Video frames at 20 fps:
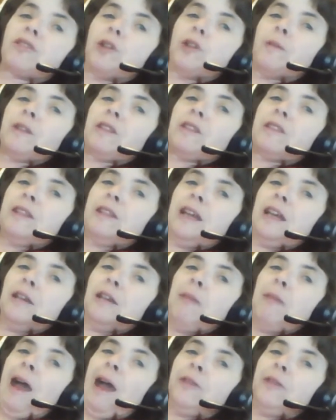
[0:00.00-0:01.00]
servants thing in
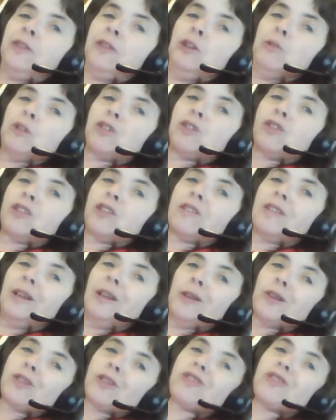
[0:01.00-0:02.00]
Matthew is just,
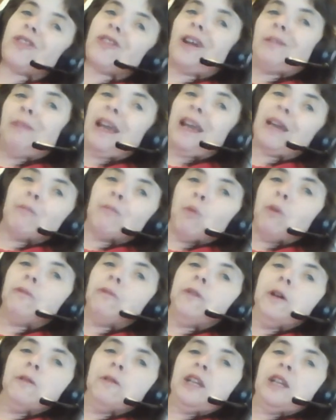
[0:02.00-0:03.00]
he's just trying to make it more
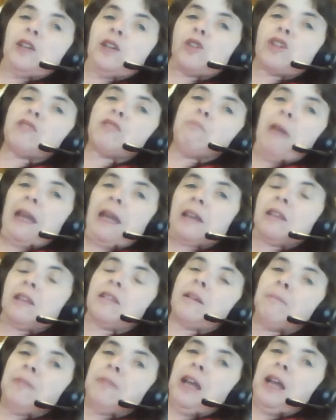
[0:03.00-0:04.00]
vivid. He's just making
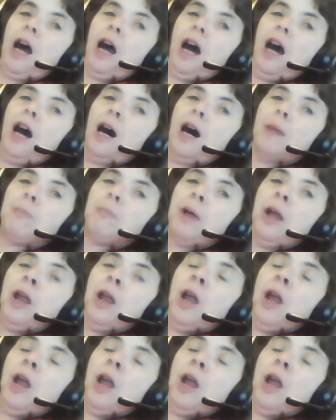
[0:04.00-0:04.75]
something up.